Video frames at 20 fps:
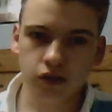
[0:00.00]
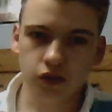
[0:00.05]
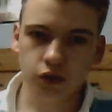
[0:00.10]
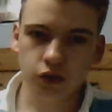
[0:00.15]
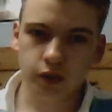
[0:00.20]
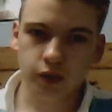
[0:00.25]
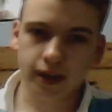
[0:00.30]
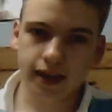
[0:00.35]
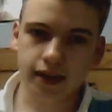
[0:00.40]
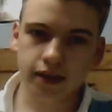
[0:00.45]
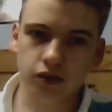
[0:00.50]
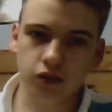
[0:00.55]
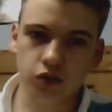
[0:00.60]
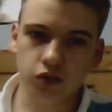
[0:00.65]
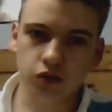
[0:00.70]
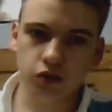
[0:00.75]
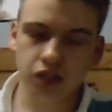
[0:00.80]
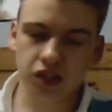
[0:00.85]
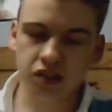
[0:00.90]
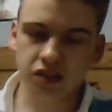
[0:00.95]
You can
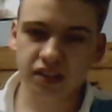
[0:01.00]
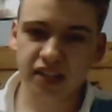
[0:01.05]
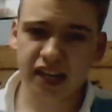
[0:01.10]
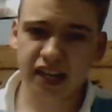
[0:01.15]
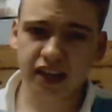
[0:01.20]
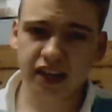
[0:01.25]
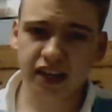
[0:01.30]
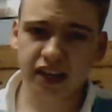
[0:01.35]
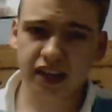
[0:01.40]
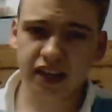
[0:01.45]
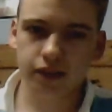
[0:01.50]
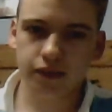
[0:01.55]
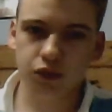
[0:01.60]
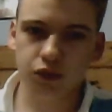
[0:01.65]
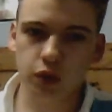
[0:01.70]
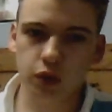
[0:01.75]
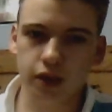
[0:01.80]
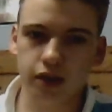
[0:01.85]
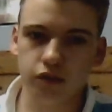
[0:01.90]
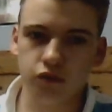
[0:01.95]
use it as an attacker if
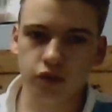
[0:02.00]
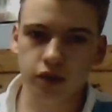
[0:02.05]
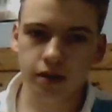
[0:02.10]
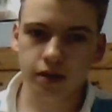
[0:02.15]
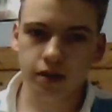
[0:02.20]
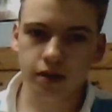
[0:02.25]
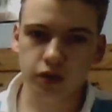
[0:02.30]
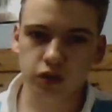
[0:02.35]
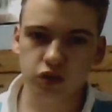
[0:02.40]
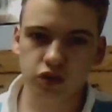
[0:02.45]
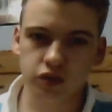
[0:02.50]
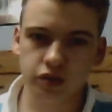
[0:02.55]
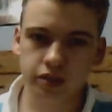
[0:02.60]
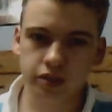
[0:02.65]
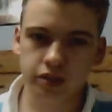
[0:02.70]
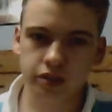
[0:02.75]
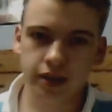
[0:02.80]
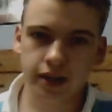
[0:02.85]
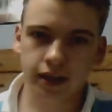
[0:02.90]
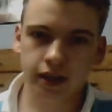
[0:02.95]
you add rainbow energies
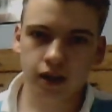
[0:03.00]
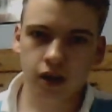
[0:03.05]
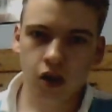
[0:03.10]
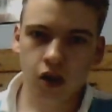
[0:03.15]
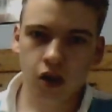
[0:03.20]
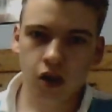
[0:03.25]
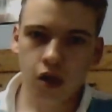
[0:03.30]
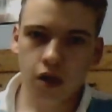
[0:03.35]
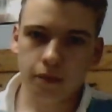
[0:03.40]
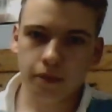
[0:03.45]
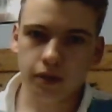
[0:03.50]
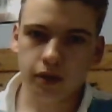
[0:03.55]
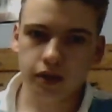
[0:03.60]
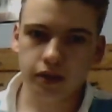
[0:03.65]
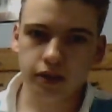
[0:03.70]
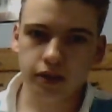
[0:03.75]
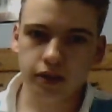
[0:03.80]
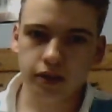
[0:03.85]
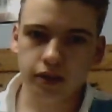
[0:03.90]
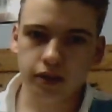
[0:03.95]
to the deck,
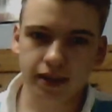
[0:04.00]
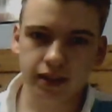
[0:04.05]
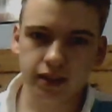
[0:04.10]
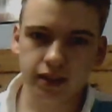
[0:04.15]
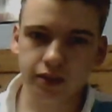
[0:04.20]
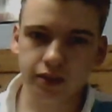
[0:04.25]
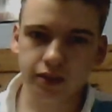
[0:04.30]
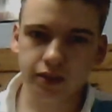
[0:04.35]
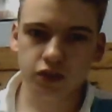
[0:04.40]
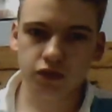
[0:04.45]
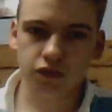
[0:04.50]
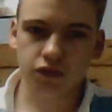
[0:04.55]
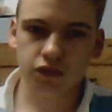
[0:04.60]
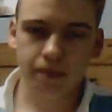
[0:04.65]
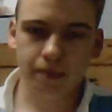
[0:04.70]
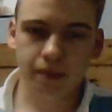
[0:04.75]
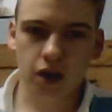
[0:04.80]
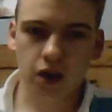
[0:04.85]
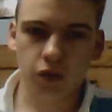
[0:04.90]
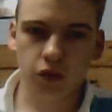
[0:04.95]
but it's mainly just for the
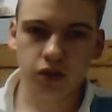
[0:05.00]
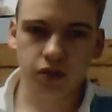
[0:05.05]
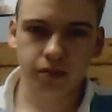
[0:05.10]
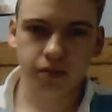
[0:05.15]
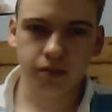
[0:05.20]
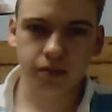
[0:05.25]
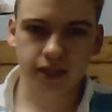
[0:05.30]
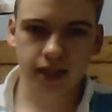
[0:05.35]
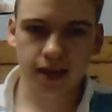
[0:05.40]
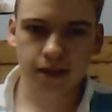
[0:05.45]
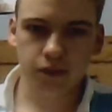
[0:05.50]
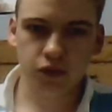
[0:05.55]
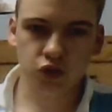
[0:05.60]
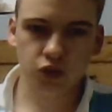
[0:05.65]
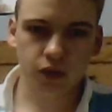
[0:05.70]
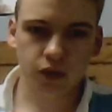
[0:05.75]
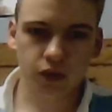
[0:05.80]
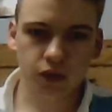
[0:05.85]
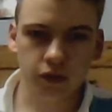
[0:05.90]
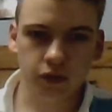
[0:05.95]
power to put damage
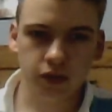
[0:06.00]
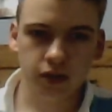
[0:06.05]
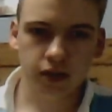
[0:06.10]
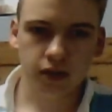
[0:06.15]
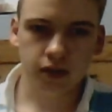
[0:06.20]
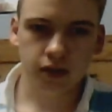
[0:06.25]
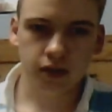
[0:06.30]
around,